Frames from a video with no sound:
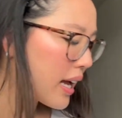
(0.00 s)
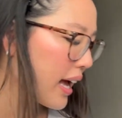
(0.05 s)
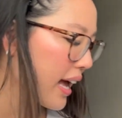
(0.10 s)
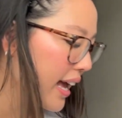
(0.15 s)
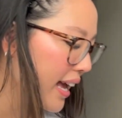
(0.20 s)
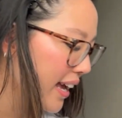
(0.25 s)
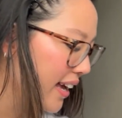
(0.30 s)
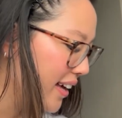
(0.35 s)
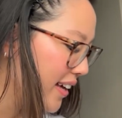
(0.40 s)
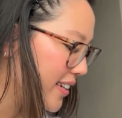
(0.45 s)

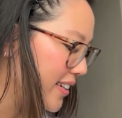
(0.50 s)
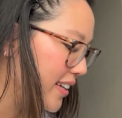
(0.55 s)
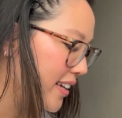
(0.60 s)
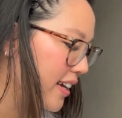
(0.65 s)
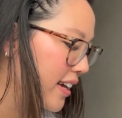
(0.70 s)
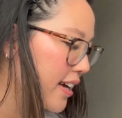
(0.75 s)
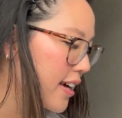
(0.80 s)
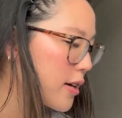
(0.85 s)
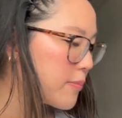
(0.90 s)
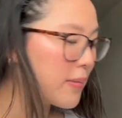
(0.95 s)
and
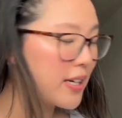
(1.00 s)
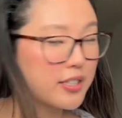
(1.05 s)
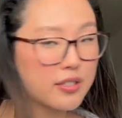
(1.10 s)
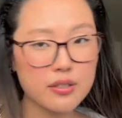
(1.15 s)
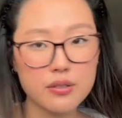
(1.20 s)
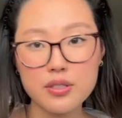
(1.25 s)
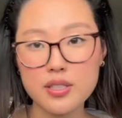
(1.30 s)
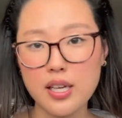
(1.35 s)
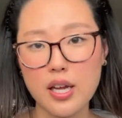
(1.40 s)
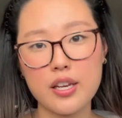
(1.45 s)
my
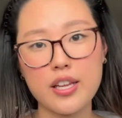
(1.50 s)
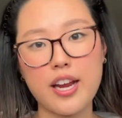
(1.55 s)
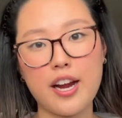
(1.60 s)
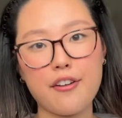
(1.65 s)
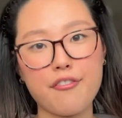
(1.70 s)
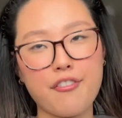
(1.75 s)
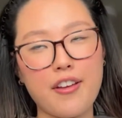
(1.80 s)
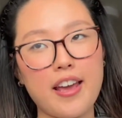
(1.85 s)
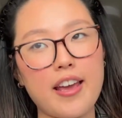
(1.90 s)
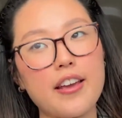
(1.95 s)
two skincare
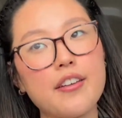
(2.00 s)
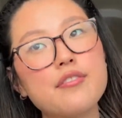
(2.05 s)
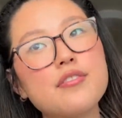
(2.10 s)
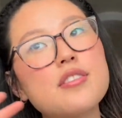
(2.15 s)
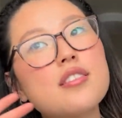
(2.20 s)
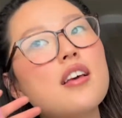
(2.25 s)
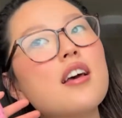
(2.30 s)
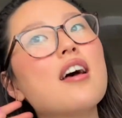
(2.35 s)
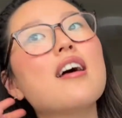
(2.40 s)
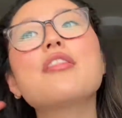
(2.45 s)

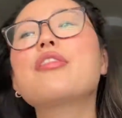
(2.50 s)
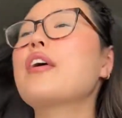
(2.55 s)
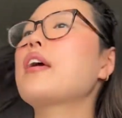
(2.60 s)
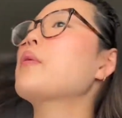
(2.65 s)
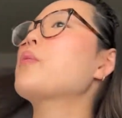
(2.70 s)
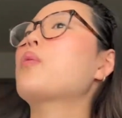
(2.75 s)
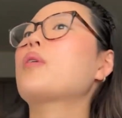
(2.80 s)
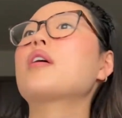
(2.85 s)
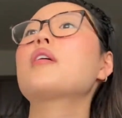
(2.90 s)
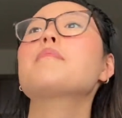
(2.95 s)
faves, they
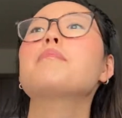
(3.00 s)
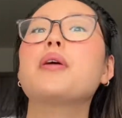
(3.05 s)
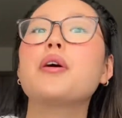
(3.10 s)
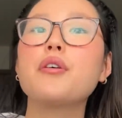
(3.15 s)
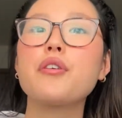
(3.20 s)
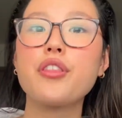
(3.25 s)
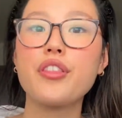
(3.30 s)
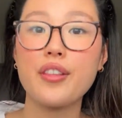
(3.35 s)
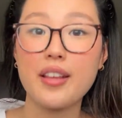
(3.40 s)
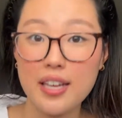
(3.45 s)
were
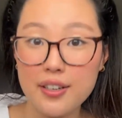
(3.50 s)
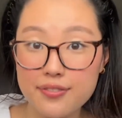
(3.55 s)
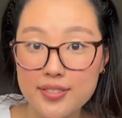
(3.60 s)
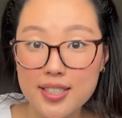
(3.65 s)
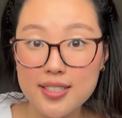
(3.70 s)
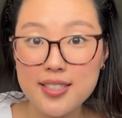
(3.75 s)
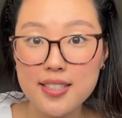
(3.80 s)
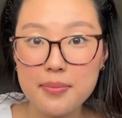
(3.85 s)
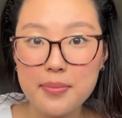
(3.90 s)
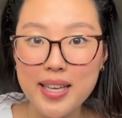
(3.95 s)
both
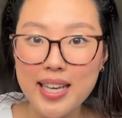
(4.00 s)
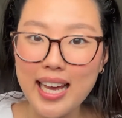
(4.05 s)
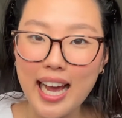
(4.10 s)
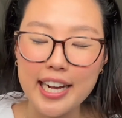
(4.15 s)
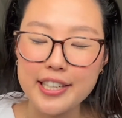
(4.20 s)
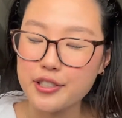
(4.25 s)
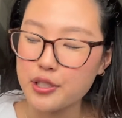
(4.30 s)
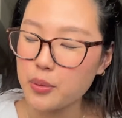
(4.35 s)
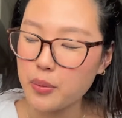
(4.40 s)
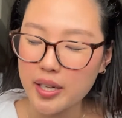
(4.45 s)
gifted to me.
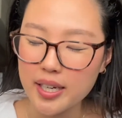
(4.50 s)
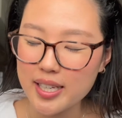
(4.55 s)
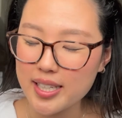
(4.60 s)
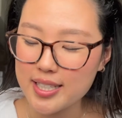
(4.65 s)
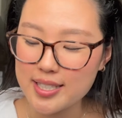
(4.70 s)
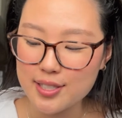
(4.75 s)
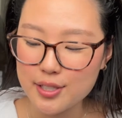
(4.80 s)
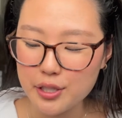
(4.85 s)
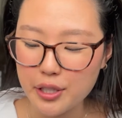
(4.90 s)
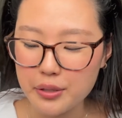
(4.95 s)
I do want to
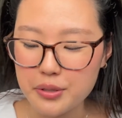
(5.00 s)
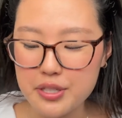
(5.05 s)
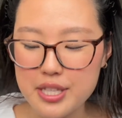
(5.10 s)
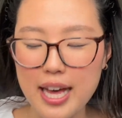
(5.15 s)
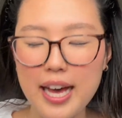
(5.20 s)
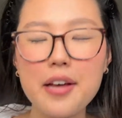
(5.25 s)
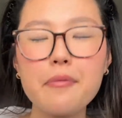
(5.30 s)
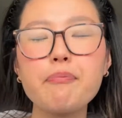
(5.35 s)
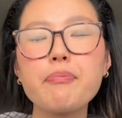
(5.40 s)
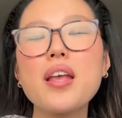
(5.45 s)
disclose
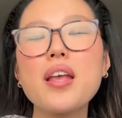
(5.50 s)
that.